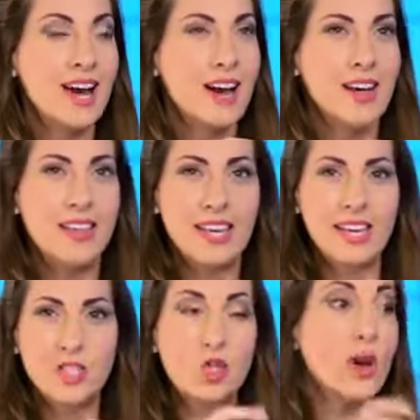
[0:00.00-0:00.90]
I think
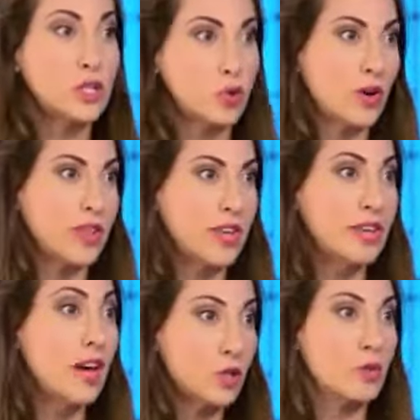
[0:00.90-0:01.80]
it's trustworthy,
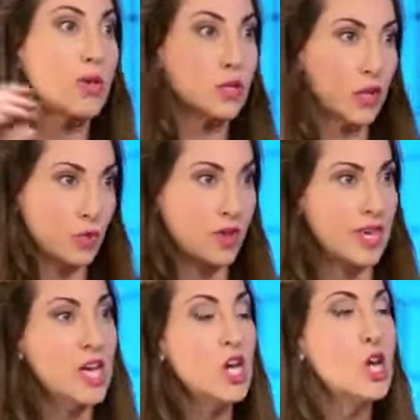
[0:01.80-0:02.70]
not trustworthy to trustworthy.
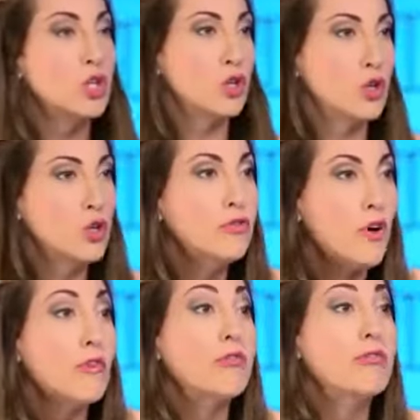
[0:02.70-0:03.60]
Right. So you
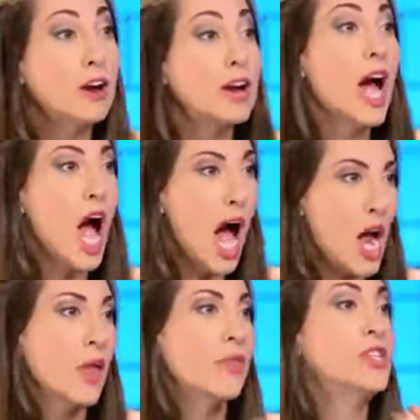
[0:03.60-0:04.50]
fall very high
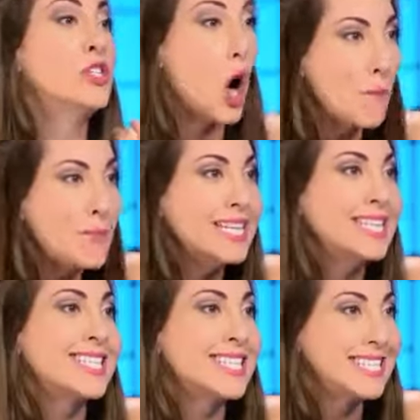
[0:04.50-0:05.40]
on the
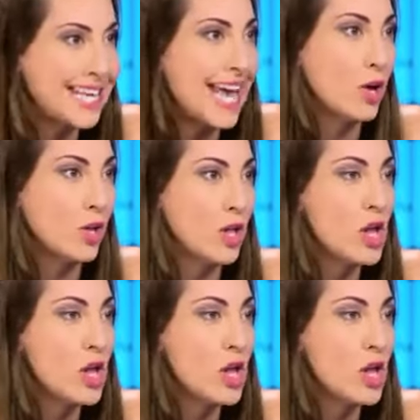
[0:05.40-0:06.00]
dominance scale.